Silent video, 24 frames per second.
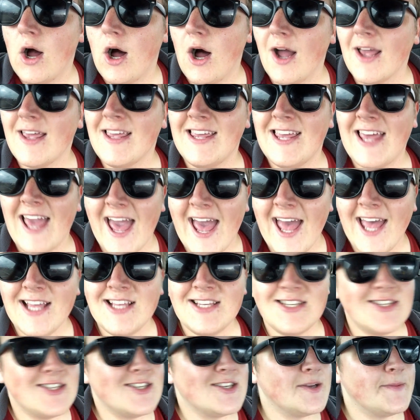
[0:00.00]
I
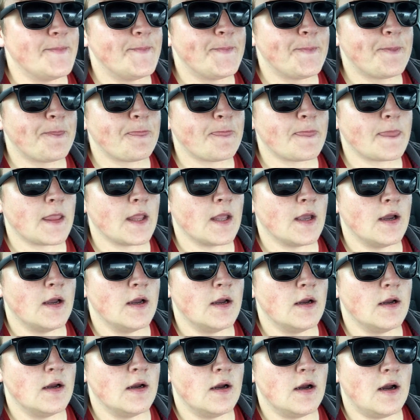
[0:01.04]
guess
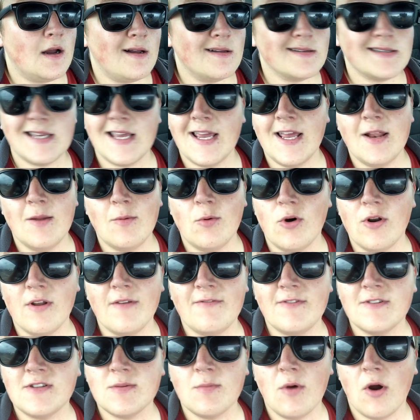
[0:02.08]
I'll see you in the morning
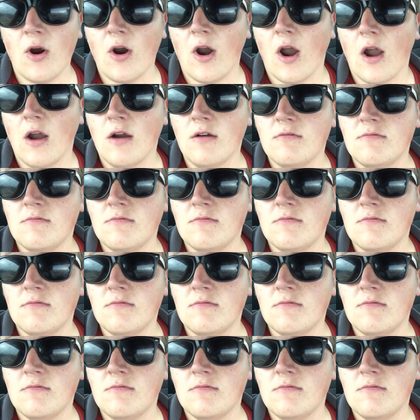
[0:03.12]
for tomorrow.